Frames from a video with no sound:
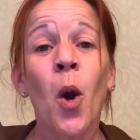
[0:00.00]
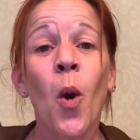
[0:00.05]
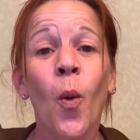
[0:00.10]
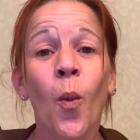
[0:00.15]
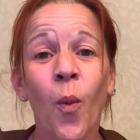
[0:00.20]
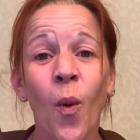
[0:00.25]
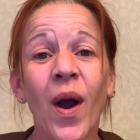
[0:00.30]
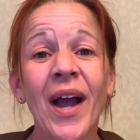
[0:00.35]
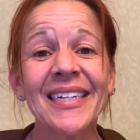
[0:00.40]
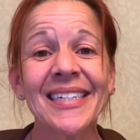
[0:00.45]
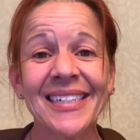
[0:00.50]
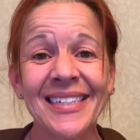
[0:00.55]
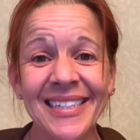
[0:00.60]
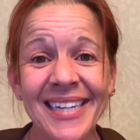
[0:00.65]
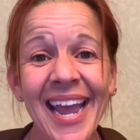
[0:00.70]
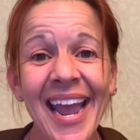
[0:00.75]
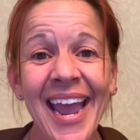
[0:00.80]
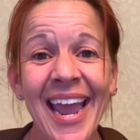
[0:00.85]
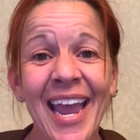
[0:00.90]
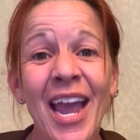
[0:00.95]
One
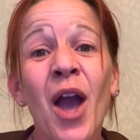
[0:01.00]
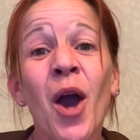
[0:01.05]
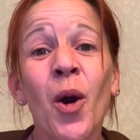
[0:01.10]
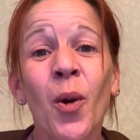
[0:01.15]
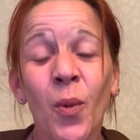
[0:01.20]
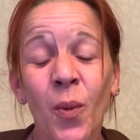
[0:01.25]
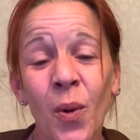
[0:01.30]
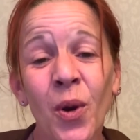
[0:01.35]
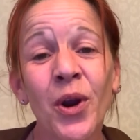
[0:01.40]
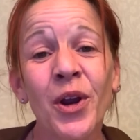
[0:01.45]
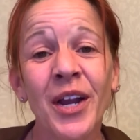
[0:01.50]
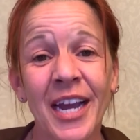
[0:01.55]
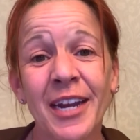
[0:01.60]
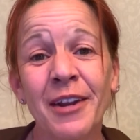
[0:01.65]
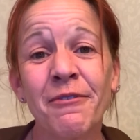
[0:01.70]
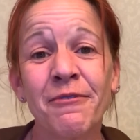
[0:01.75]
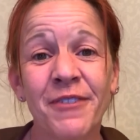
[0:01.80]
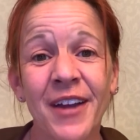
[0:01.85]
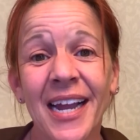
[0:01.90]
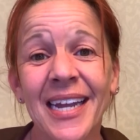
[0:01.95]
day, we're
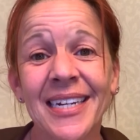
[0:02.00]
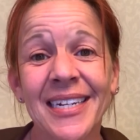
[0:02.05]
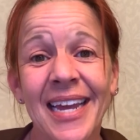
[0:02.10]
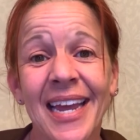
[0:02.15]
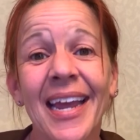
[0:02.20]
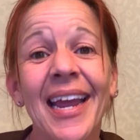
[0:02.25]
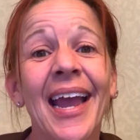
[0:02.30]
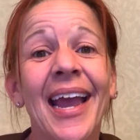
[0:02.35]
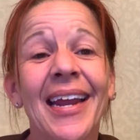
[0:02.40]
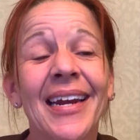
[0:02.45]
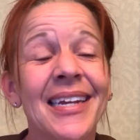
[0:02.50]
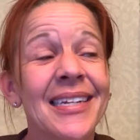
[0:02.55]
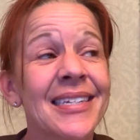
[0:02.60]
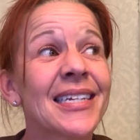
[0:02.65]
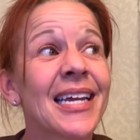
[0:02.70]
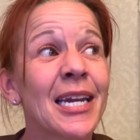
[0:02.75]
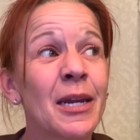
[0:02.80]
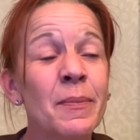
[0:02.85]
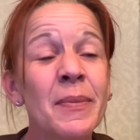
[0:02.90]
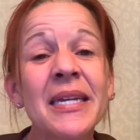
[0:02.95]
gonna find it, and it's
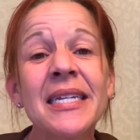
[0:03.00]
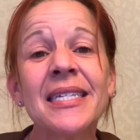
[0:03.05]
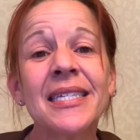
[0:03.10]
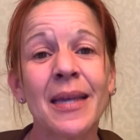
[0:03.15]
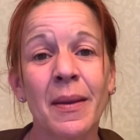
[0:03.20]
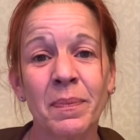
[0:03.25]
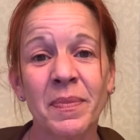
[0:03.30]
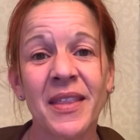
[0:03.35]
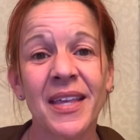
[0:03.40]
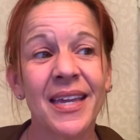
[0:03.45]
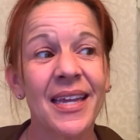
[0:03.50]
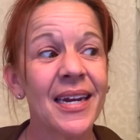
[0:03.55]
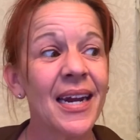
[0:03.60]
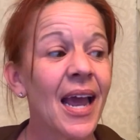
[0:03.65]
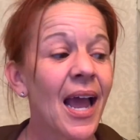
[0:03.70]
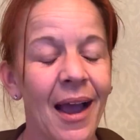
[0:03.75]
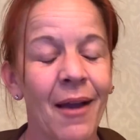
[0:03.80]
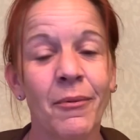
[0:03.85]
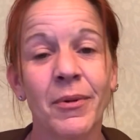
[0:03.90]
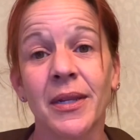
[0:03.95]
gonna be something.
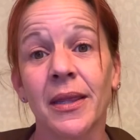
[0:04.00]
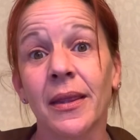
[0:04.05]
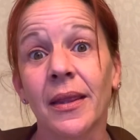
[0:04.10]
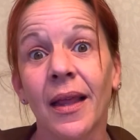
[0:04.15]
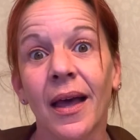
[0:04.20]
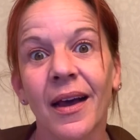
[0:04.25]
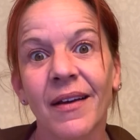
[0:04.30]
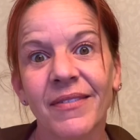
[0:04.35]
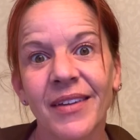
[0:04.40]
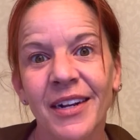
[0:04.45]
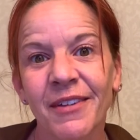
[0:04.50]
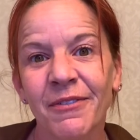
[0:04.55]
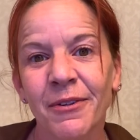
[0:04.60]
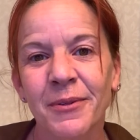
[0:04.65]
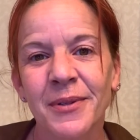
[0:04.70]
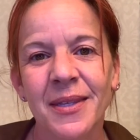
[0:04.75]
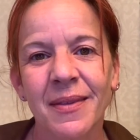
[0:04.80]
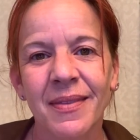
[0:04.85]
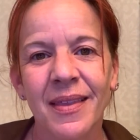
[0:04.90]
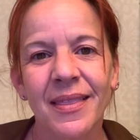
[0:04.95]
I would love it if it
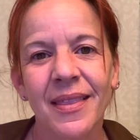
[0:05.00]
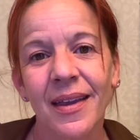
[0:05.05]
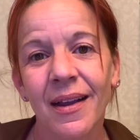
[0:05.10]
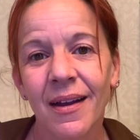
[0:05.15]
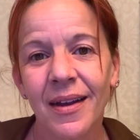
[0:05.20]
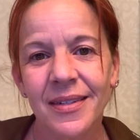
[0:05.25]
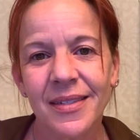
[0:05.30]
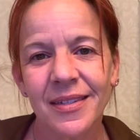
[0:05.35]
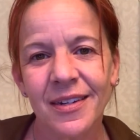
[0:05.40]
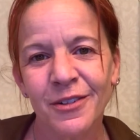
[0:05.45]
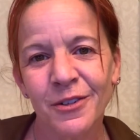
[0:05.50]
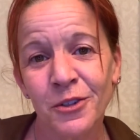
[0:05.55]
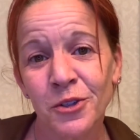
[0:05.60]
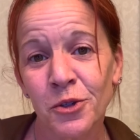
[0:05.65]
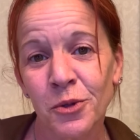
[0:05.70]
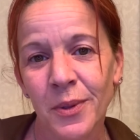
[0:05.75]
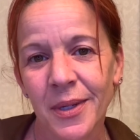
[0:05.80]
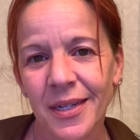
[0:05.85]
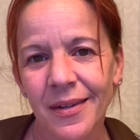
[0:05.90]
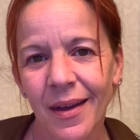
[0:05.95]
was something that cost under
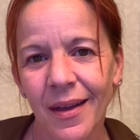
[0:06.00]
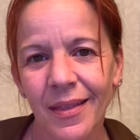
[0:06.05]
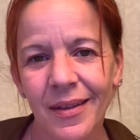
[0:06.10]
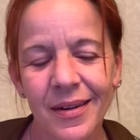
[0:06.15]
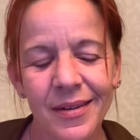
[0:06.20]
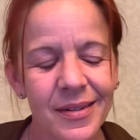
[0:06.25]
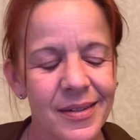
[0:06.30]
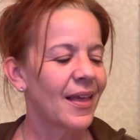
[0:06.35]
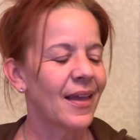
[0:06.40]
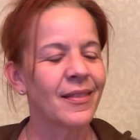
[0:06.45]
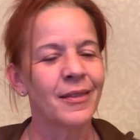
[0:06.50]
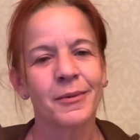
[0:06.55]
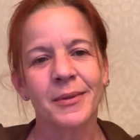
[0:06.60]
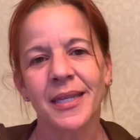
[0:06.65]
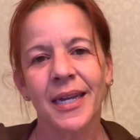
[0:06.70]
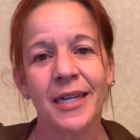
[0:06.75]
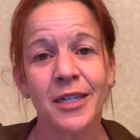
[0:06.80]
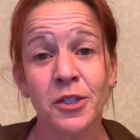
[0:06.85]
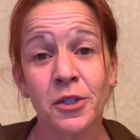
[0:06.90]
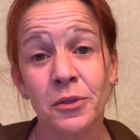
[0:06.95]
$20 and it was
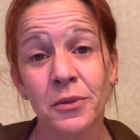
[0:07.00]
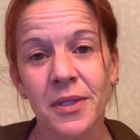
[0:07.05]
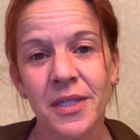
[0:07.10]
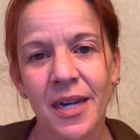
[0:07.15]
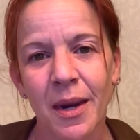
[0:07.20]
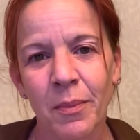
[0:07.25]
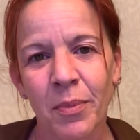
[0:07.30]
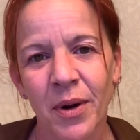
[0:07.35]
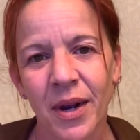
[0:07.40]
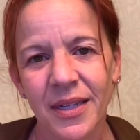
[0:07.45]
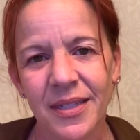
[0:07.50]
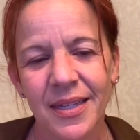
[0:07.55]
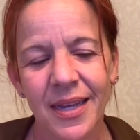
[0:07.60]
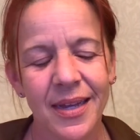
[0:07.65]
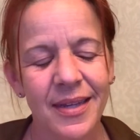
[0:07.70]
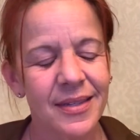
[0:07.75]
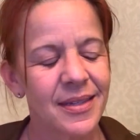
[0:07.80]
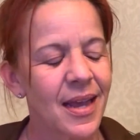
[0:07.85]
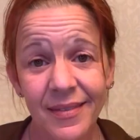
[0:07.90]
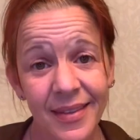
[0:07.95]
like a two-step
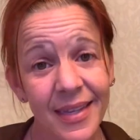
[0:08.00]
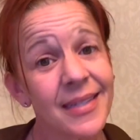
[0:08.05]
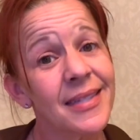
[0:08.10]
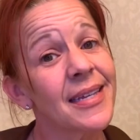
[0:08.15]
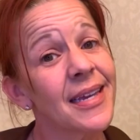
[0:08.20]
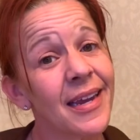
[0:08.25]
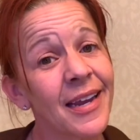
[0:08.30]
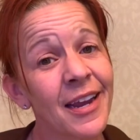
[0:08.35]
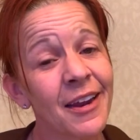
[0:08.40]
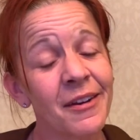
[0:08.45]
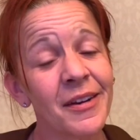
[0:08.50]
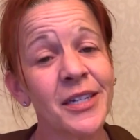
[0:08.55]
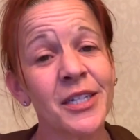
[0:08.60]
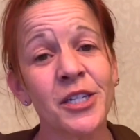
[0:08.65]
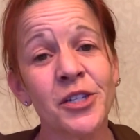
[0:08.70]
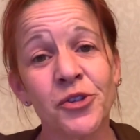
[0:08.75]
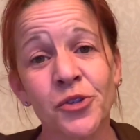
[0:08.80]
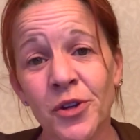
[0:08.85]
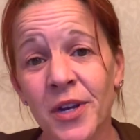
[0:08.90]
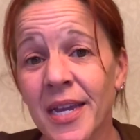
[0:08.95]
process. That skincare
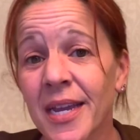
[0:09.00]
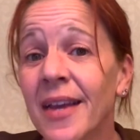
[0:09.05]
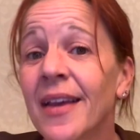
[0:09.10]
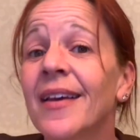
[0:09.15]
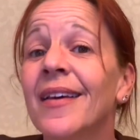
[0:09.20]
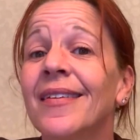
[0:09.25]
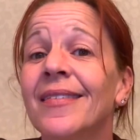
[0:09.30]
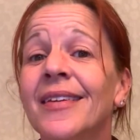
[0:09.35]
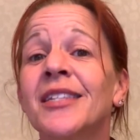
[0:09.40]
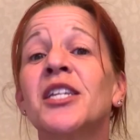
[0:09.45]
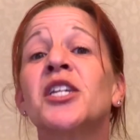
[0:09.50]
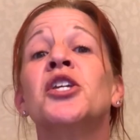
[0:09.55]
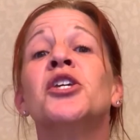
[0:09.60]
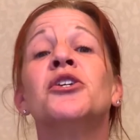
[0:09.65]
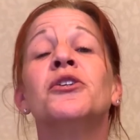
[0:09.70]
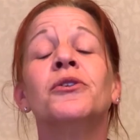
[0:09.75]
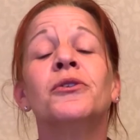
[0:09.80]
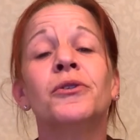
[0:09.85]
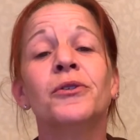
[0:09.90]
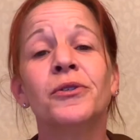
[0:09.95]
industry, that's a
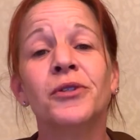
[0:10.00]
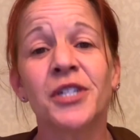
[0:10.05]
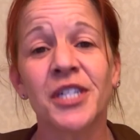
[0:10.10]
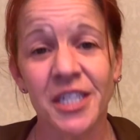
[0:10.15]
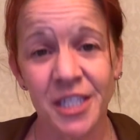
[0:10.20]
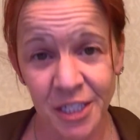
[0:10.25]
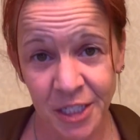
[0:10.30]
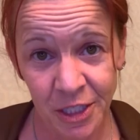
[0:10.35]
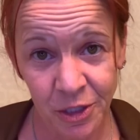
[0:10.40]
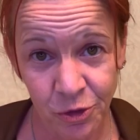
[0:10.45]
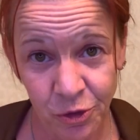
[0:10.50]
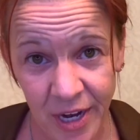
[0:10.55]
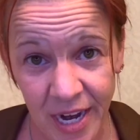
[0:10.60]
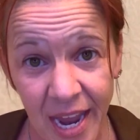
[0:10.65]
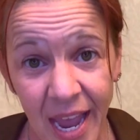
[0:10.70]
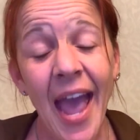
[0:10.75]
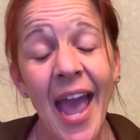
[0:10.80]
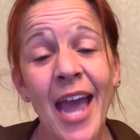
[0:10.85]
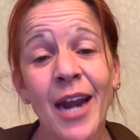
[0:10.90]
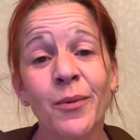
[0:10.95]
huge
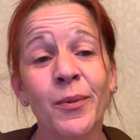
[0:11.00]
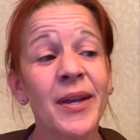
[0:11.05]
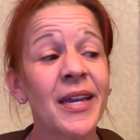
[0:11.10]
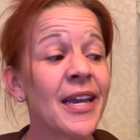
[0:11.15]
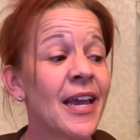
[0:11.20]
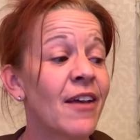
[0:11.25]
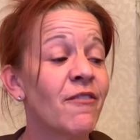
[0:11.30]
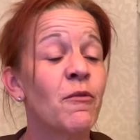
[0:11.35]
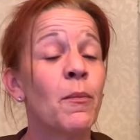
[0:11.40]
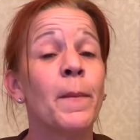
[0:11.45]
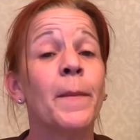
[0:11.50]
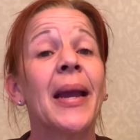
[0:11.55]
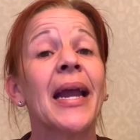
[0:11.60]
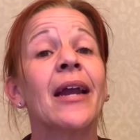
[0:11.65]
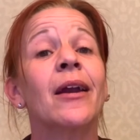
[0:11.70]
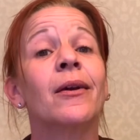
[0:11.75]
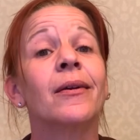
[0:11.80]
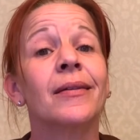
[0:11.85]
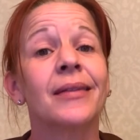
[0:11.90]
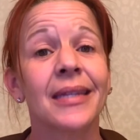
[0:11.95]
industry, and we have
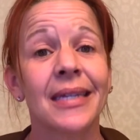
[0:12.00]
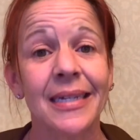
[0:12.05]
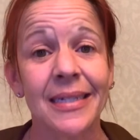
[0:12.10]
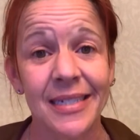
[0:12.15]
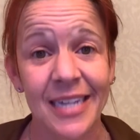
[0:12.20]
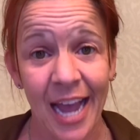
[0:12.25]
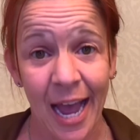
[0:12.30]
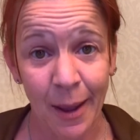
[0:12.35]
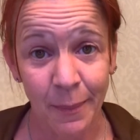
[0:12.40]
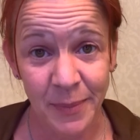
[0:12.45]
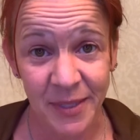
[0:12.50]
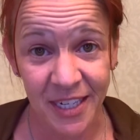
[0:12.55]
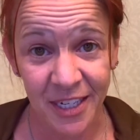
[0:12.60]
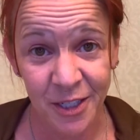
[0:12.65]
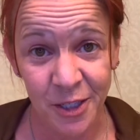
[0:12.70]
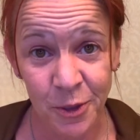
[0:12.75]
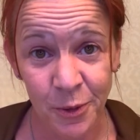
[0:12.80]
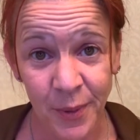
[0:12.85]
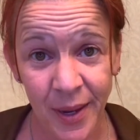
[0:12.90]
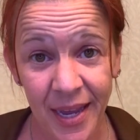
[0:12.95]
barely tapped
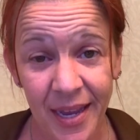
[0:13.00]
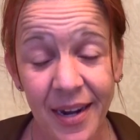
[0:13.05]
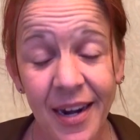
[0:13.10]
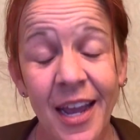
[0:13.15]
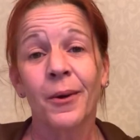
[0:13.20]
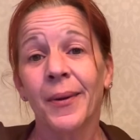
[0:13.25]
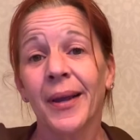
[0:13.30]
into it.